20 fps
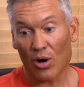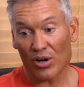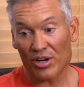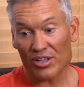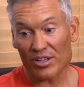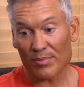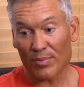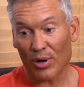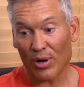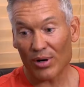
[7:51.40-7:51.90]

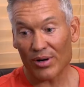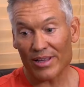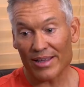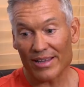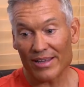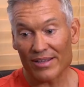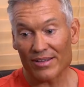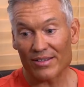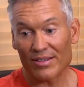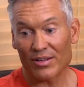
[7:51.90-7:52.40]
hardest part
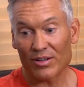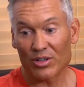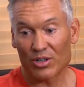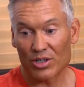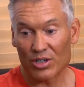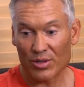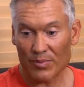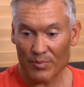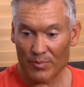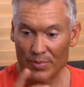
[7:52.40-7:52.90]
is
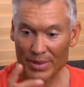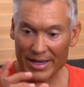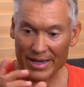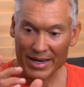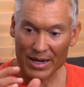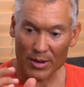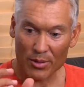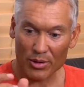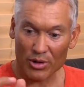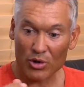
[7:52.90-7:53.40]

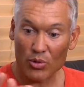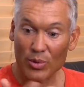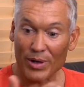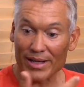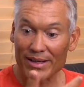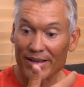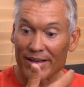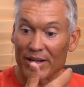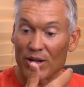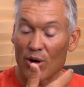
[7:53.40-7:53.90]
being able to
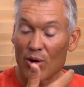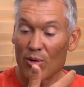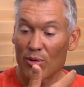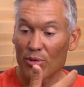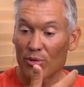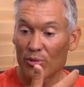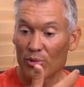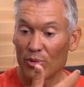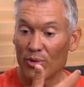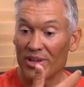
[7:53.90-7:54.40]
quickly go
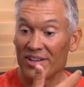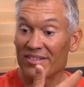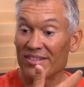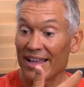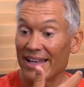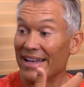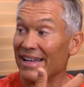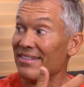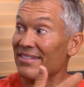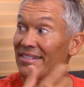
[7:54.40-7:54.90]
through the
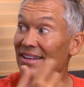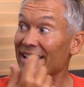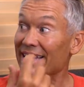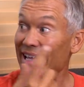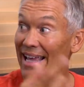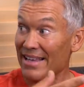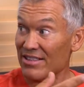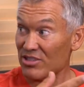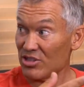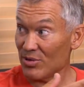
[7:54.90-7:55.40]
settings to
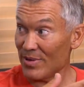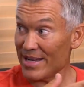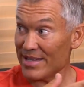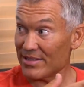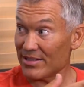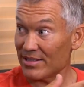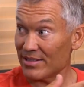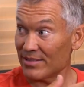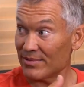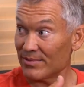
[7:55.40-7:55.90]
get to
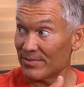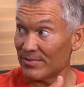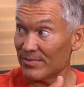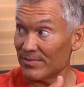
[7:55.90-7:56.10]
it